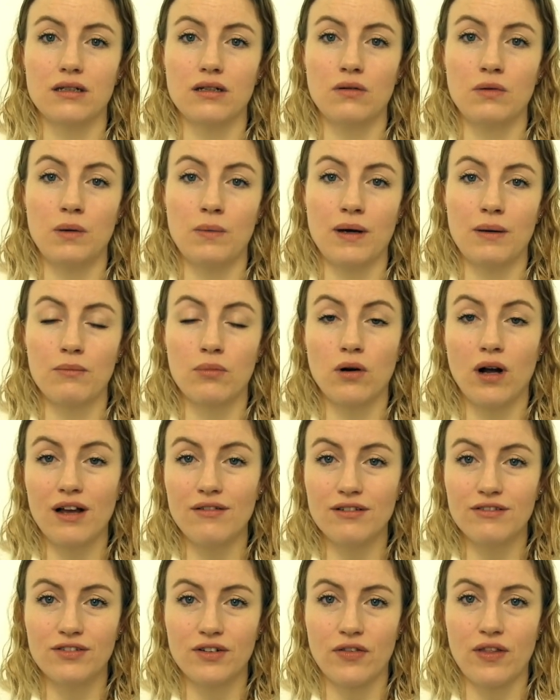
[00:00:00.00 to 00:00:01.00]
we went
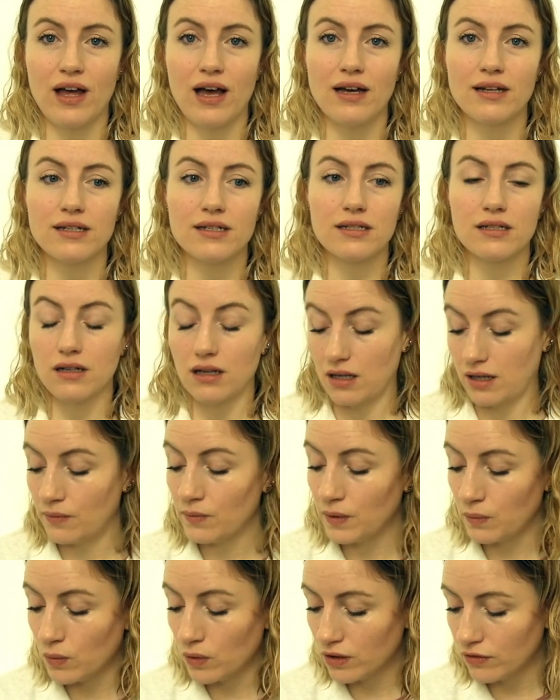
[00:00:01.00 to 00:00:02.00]
private for that.
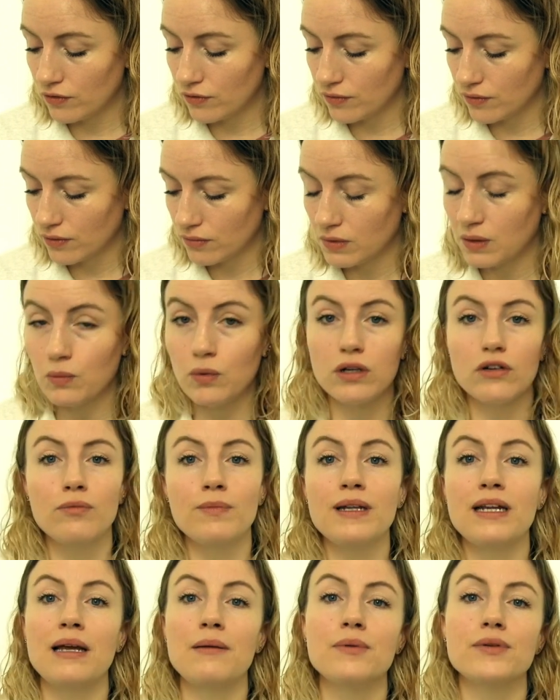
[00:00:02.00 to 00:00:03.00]
We would have
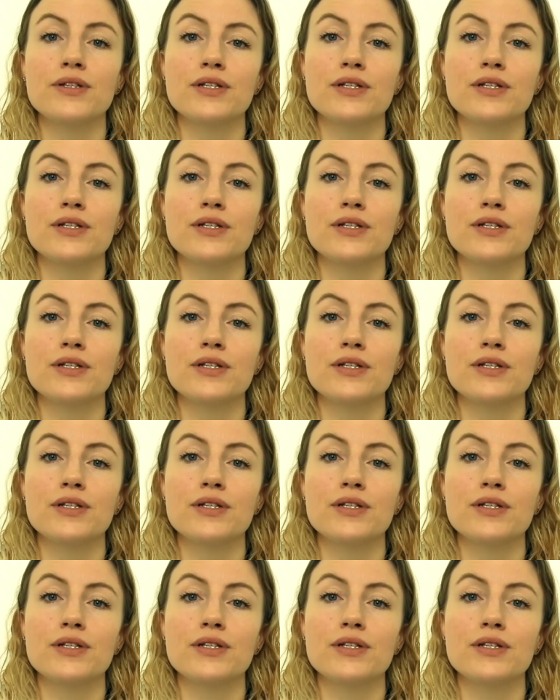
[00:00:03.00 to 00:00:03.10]
been able